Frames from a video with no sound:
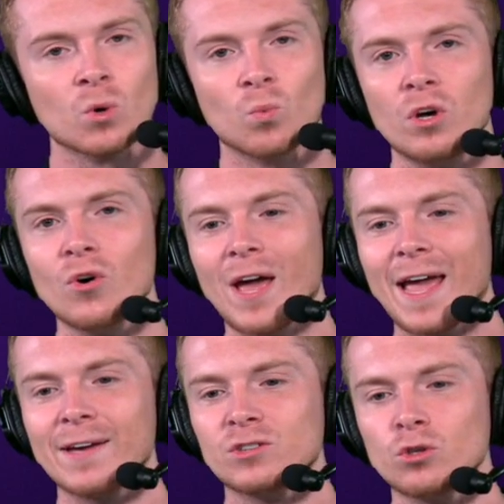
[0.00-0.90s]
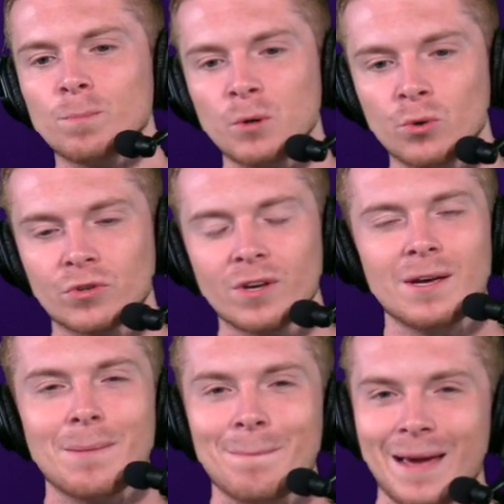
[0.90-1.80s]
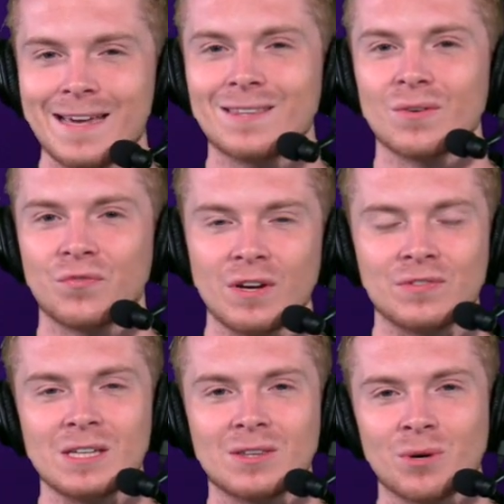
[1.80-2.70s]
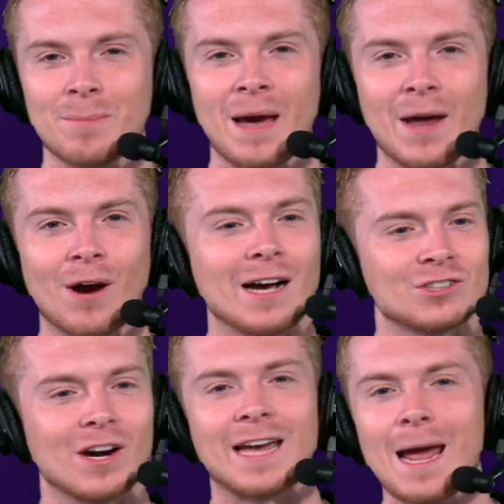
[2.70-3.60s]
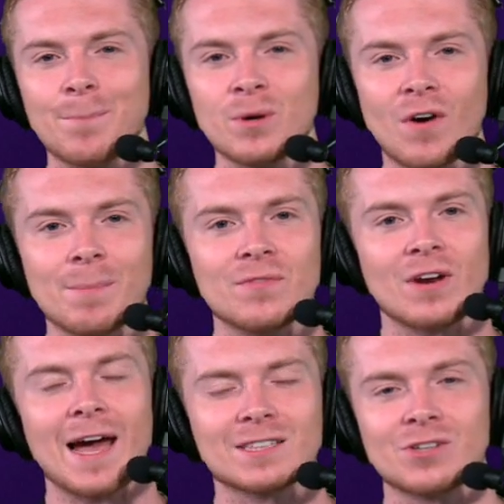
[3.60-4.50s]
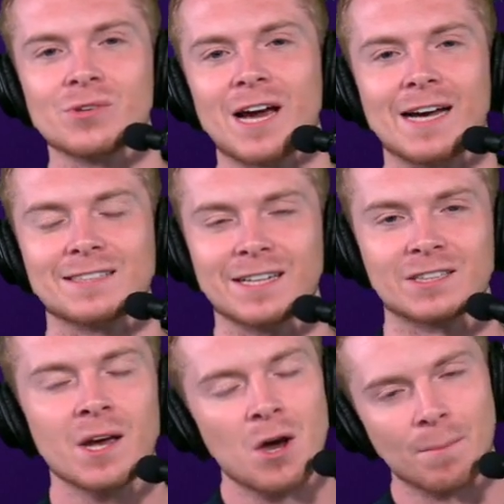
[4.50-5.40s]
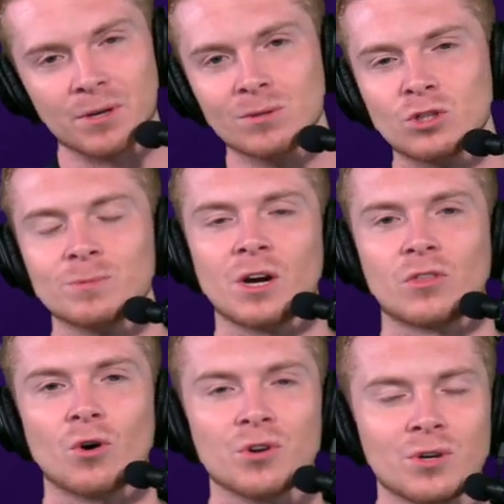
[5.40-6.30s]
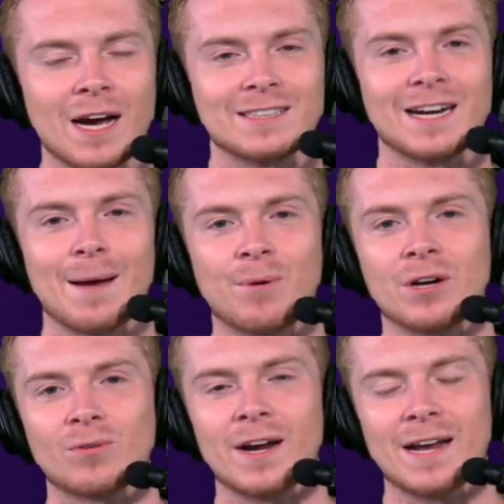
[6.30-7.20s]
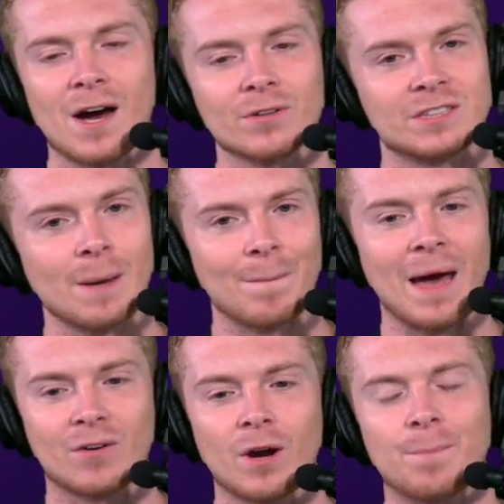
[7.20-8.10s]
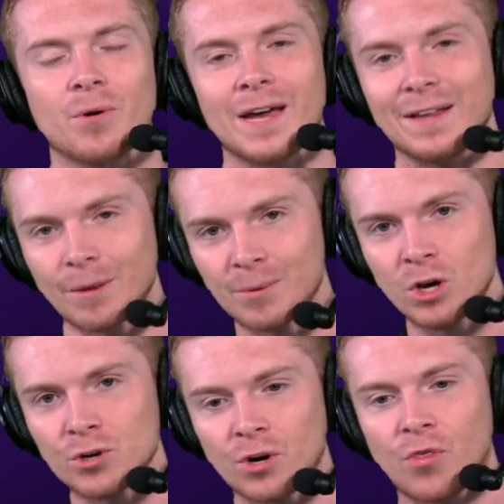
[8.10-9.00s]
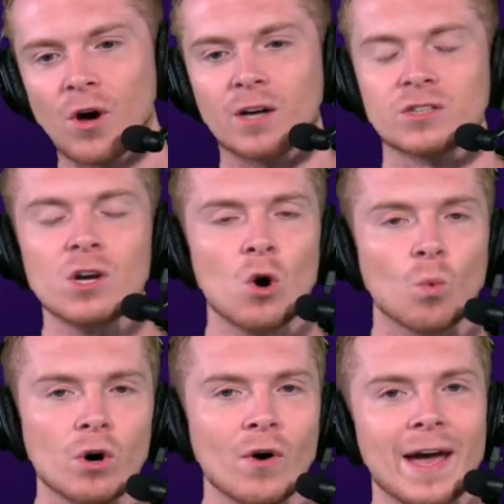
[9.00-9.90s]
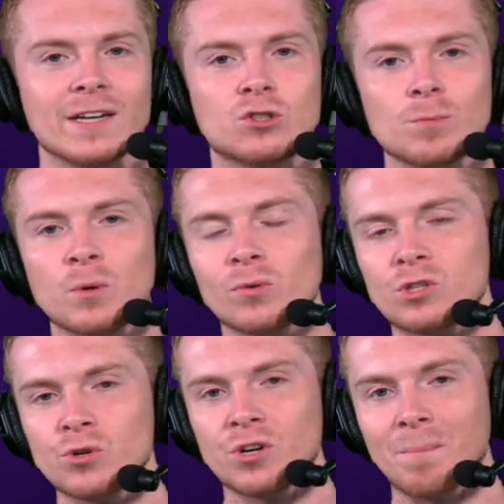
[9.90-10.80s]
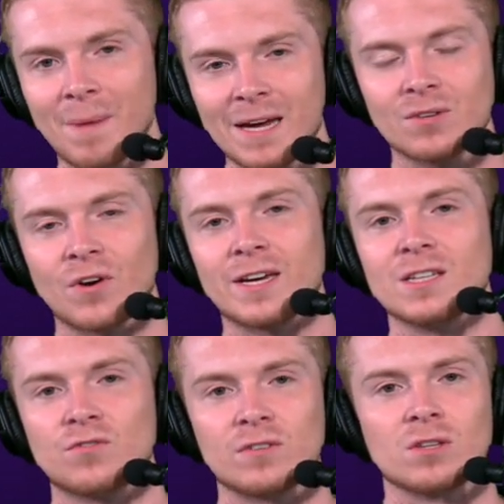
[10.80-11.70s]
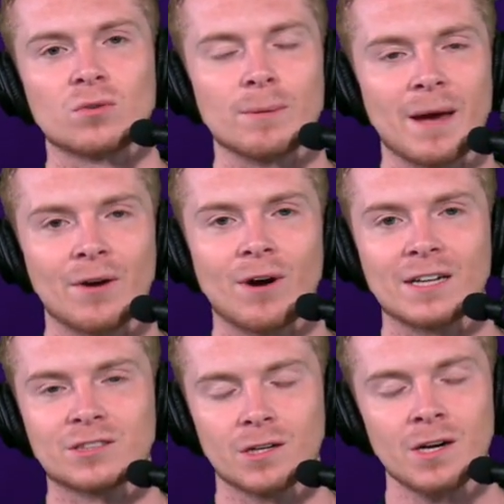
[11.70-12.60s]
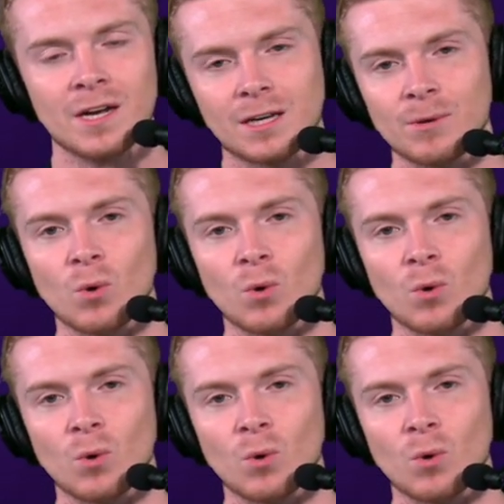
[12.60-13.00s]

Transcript: Will Andrew Booth make the 53-man roster? I can't believe I'm even asking you guys this, but YouTube's going to throw you guys an ad break right now. Sit back, let it play, and let me know your thoughts. Will Andrew Booth Jr. make the Vikings 53-man roster? Give me a